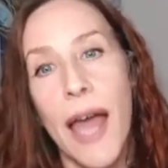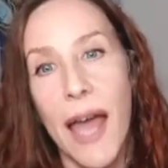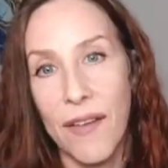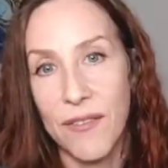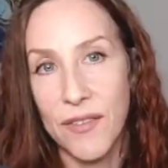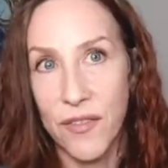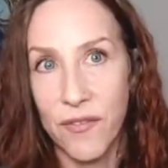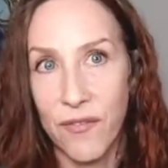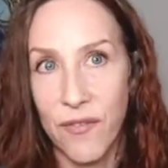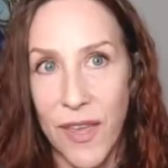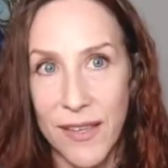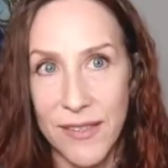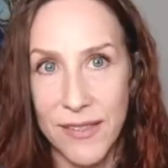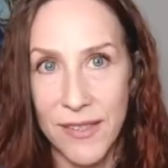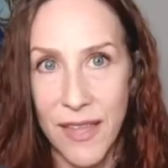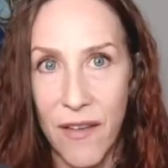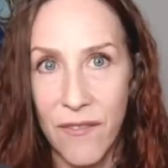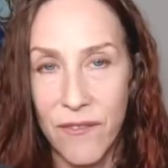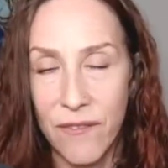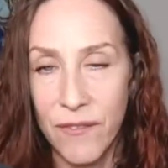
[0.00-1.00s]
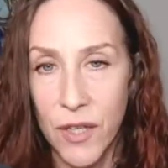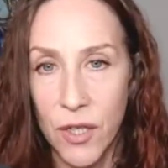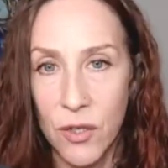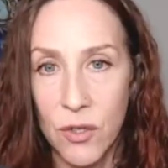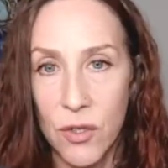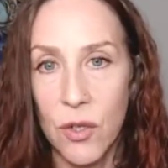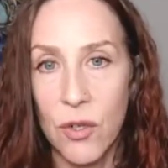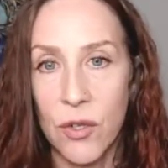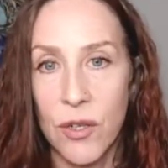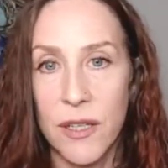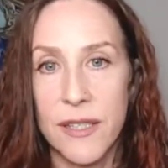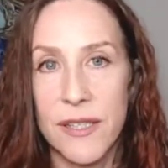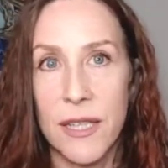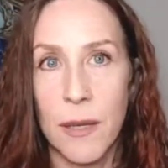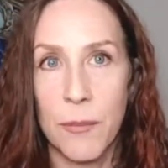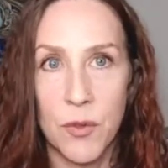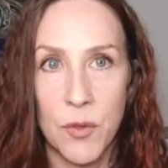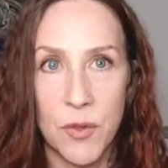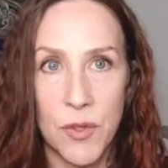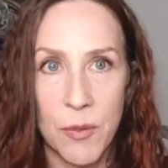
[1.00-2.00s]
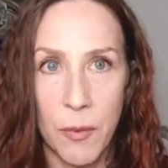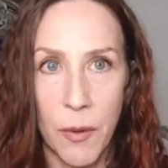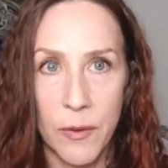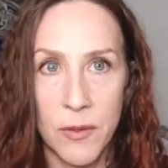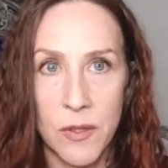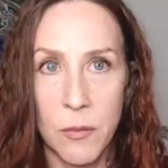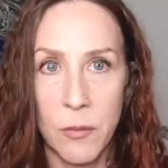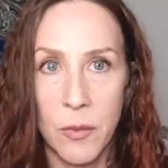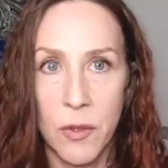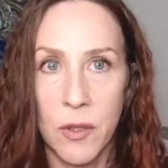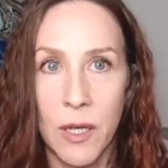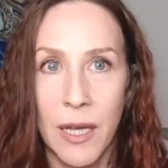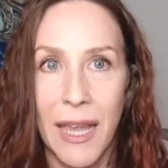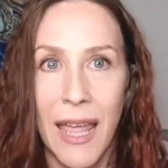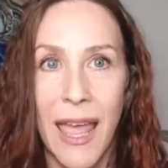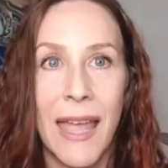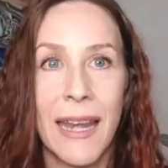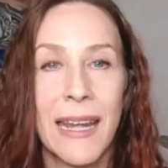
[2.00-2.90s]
have to face that fear or accept responsibility?